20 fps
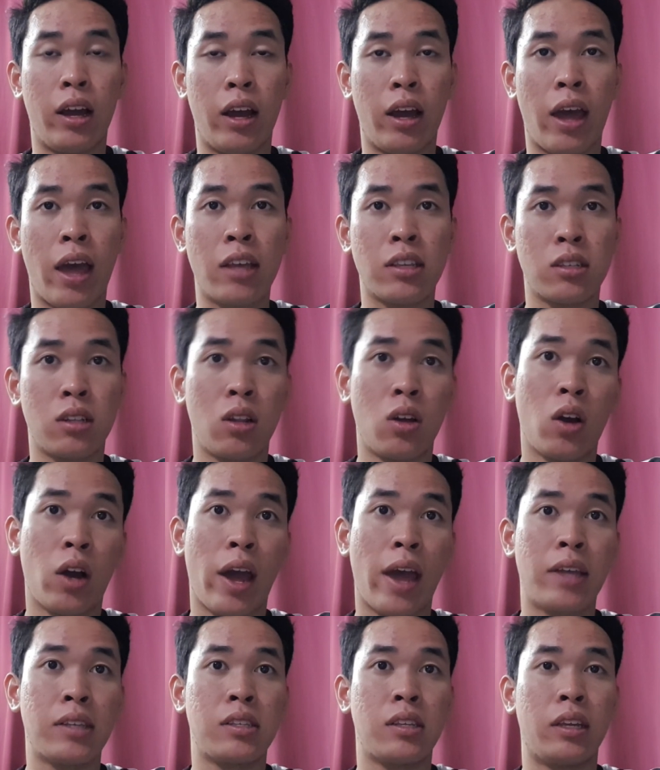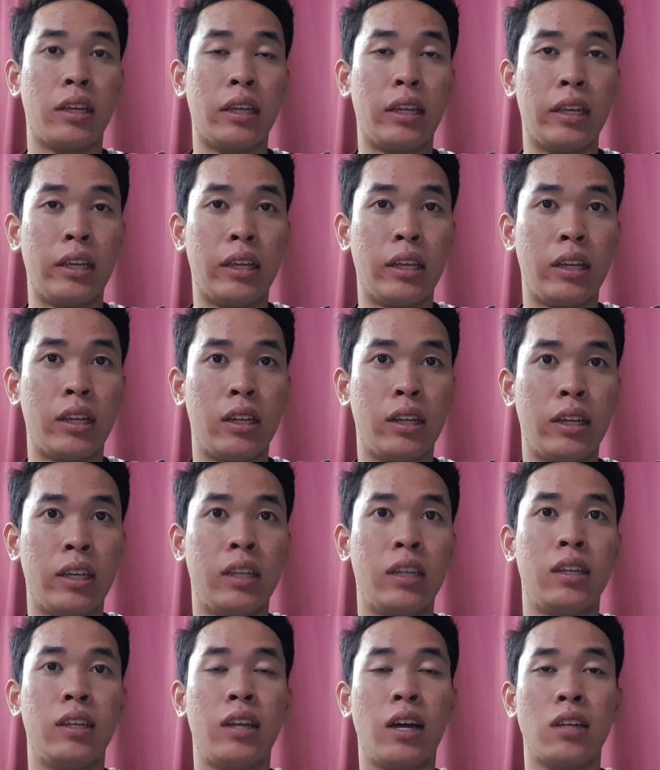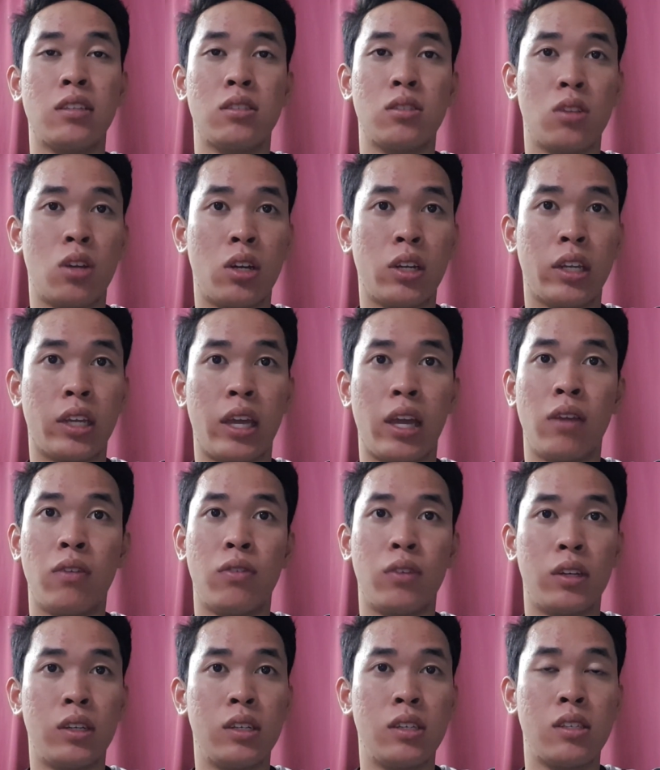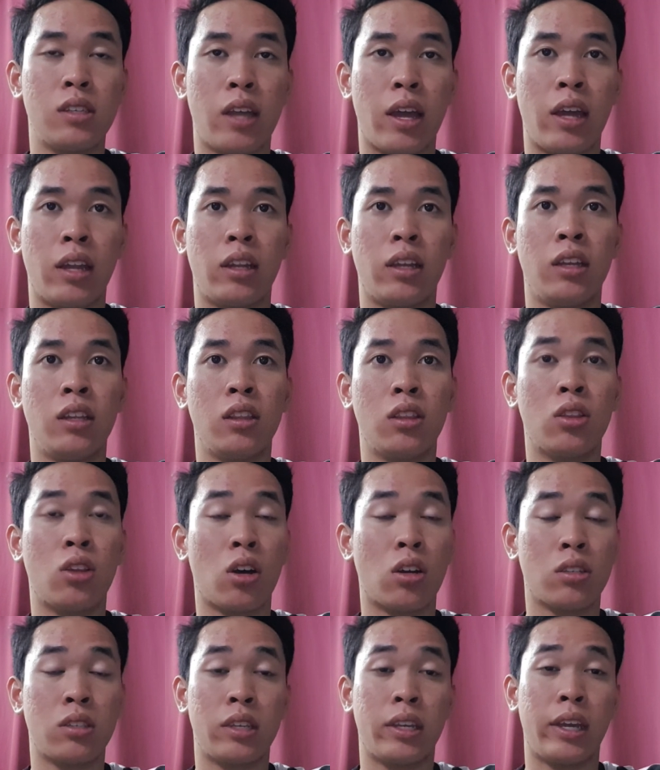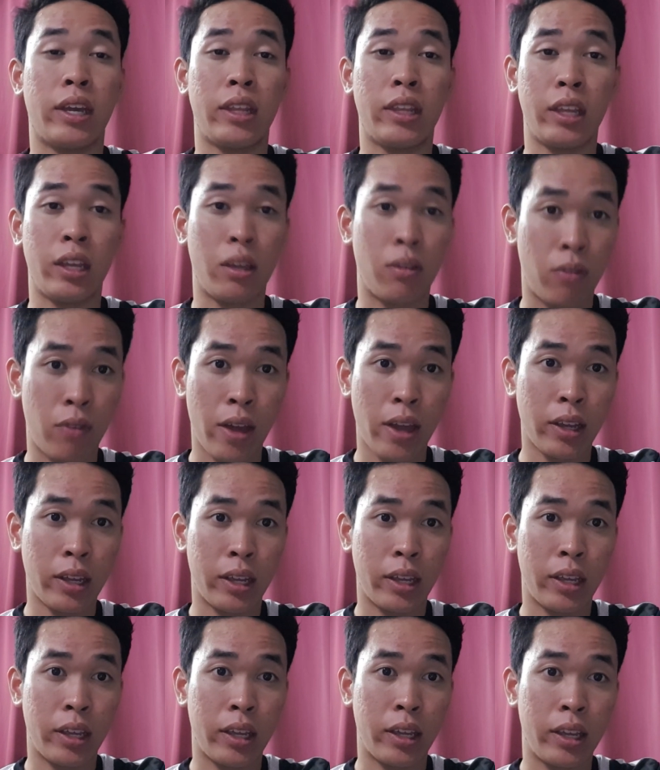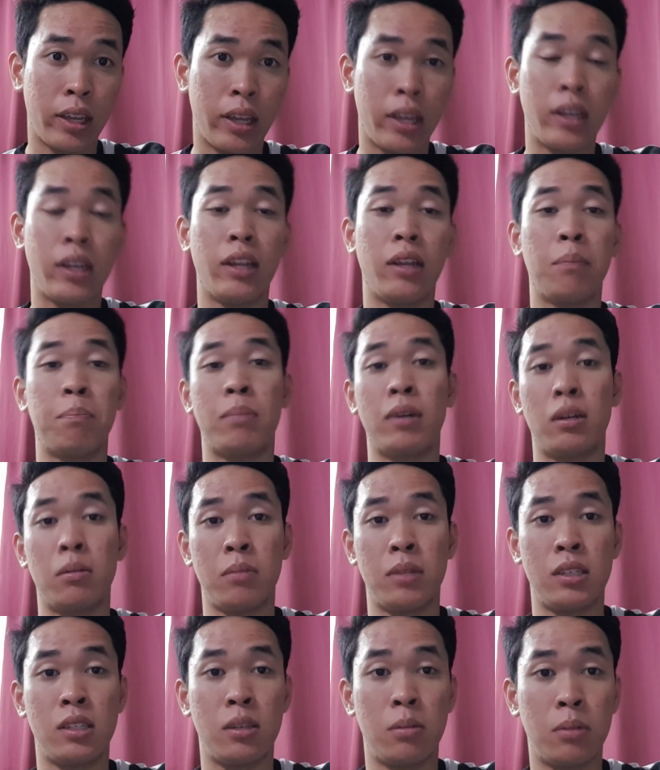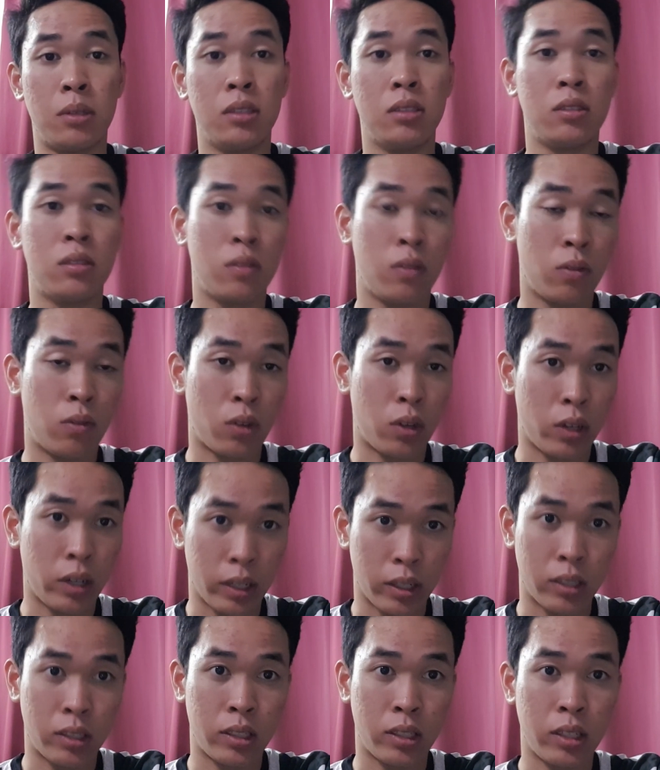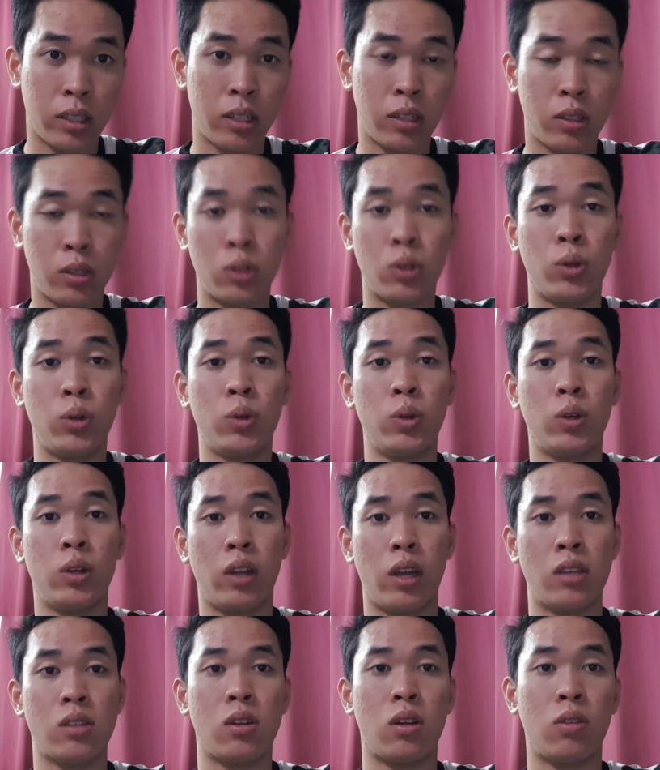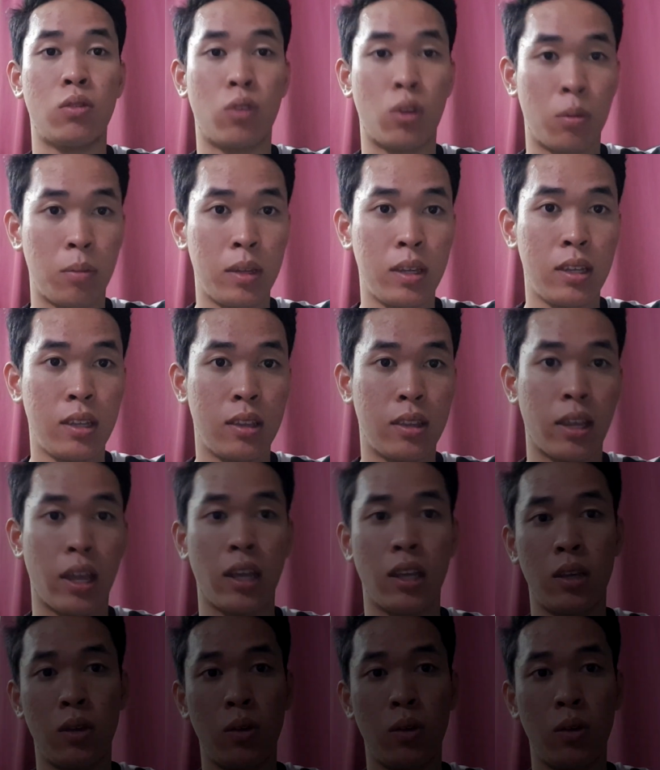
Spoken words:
as long as it does not give us an intoxicating effect. It permissible for us. So that's all for me. Thank